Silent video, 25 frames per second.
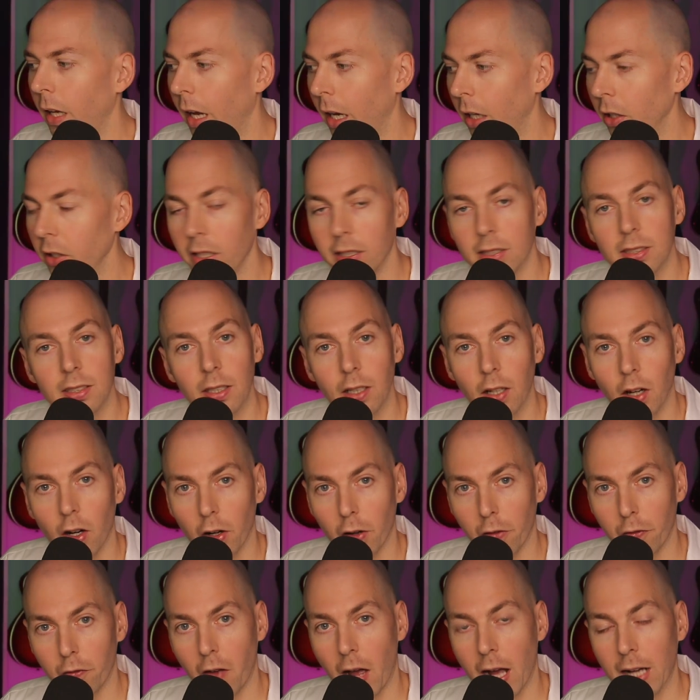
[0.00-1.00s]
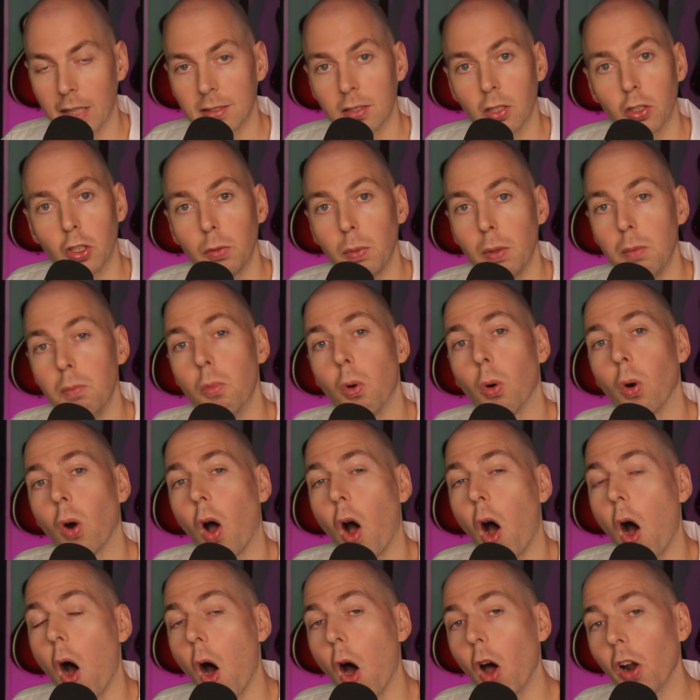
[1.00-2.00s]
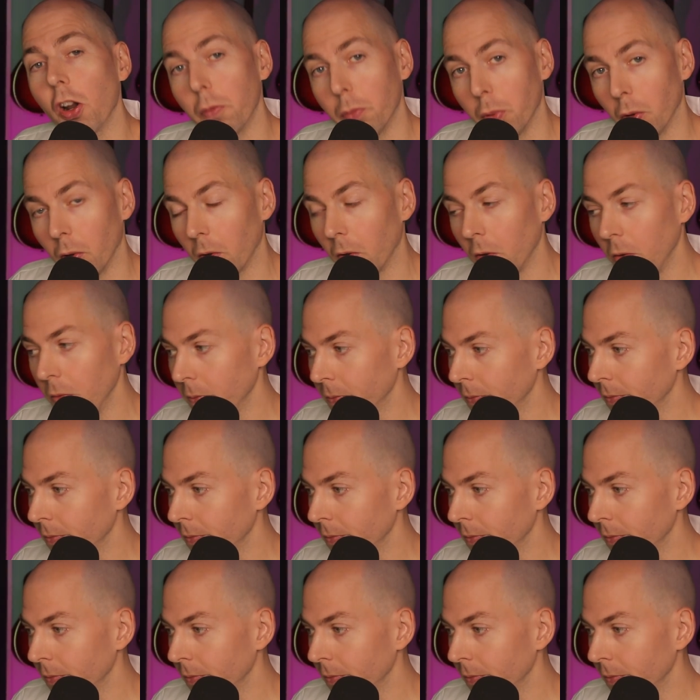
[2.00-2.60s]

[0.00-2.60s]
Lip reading: aliasing artifacts that are going to be more audible